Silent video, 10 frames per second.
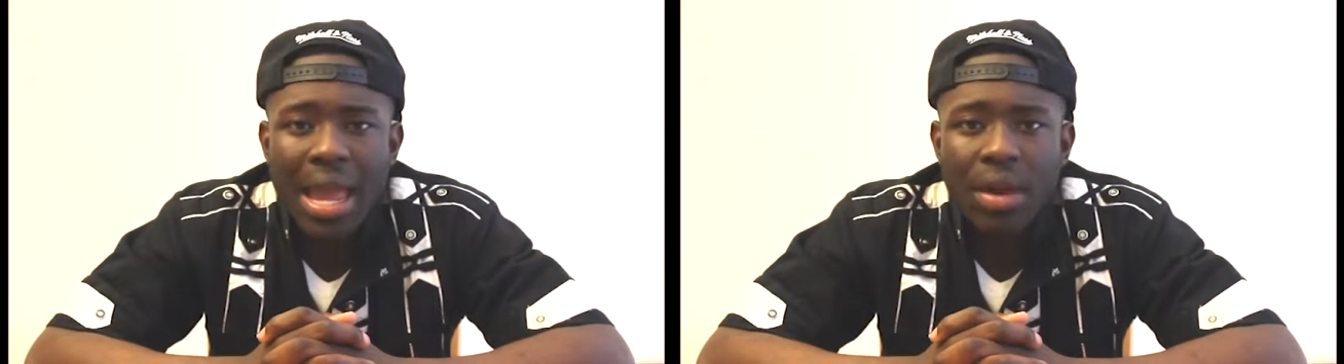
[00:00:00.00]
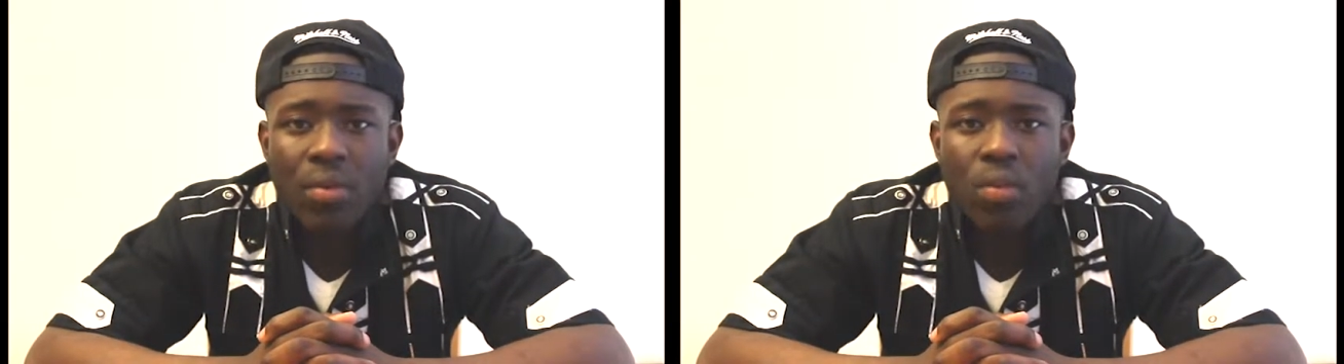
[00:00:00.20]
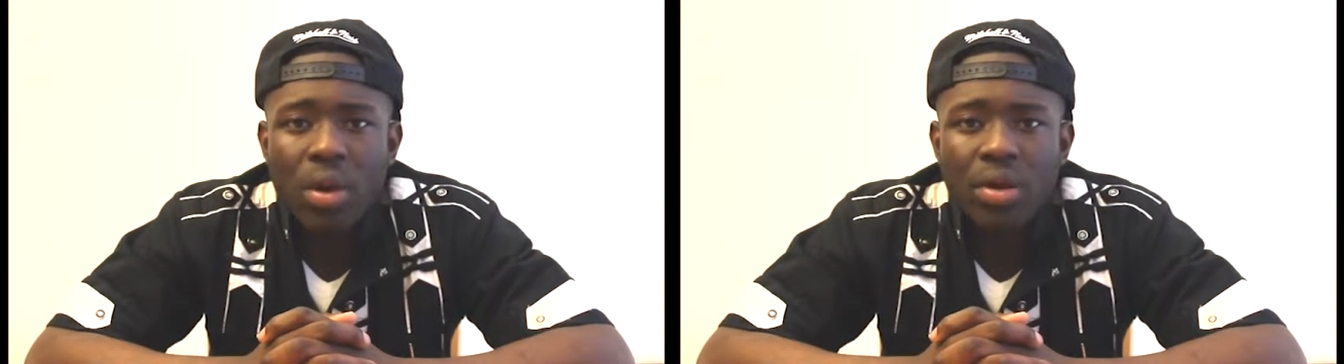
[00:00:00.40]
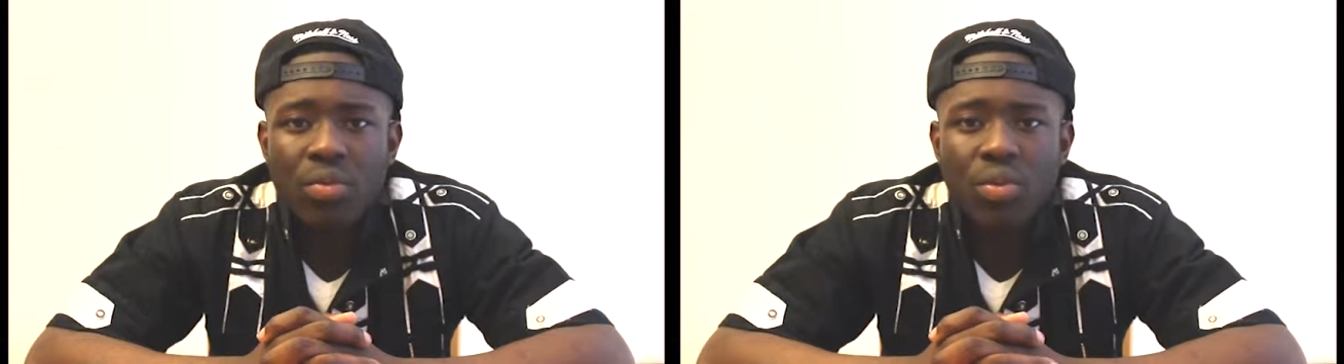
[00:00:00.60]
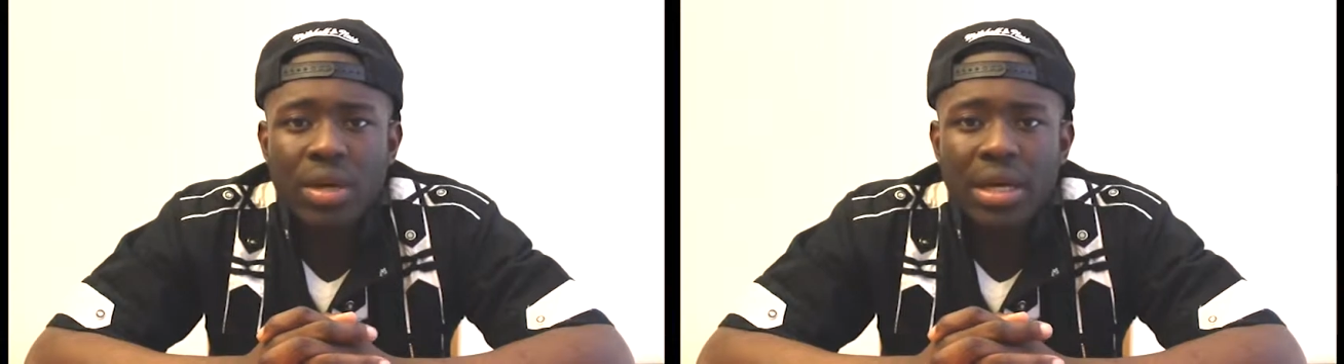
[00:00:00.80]
and when
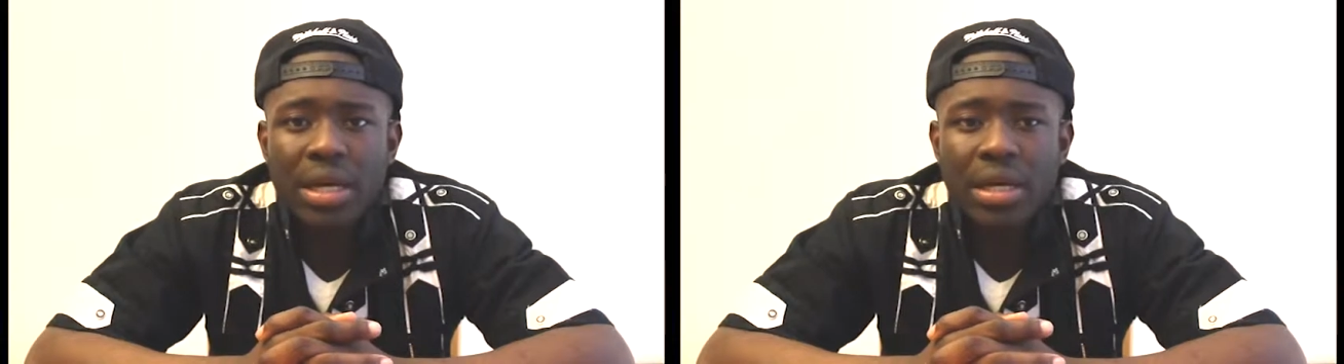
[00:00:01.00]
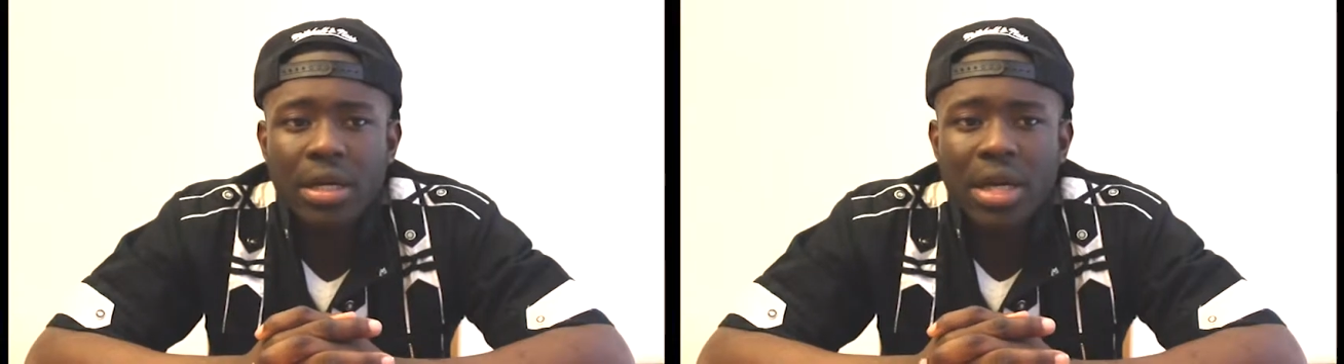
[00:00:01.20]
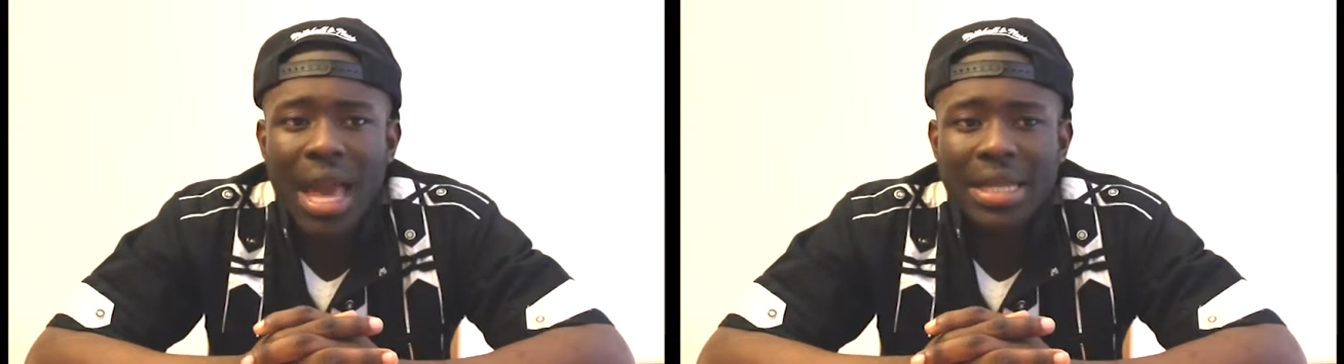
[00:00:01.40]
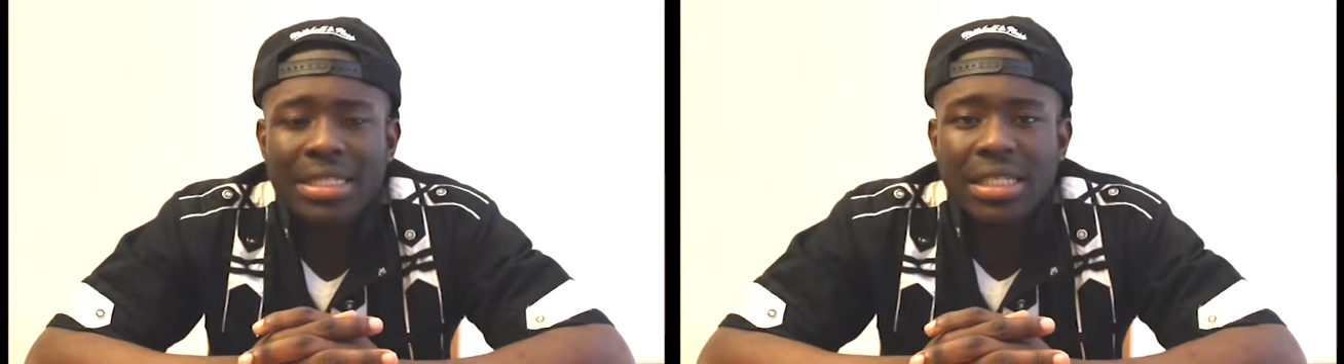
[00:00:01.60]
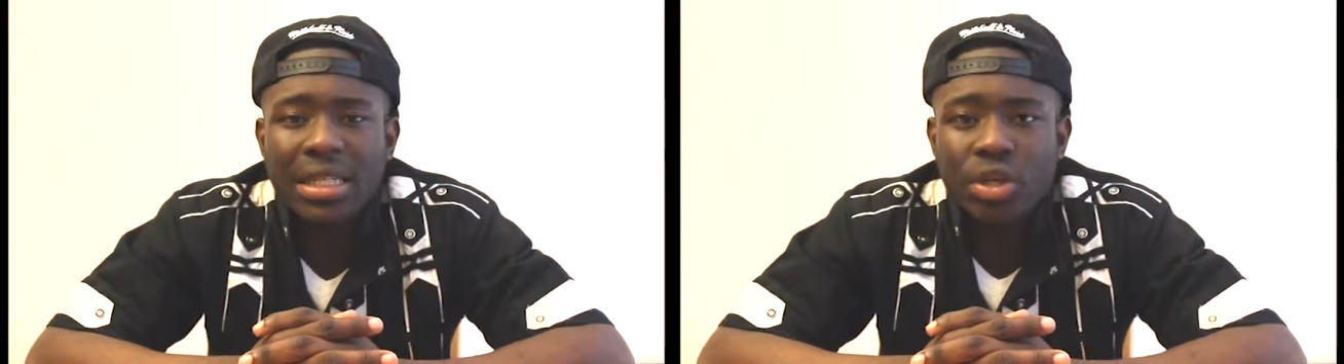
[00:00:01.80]
we
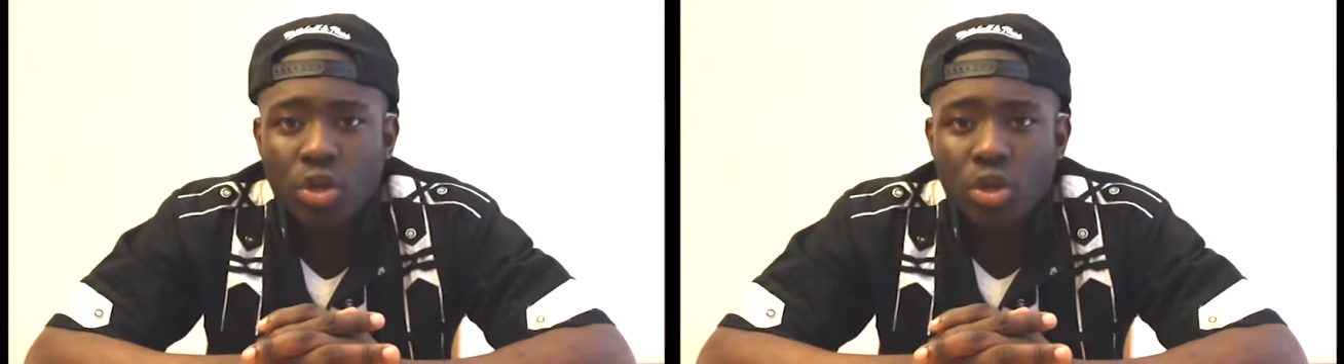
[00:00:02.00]
actually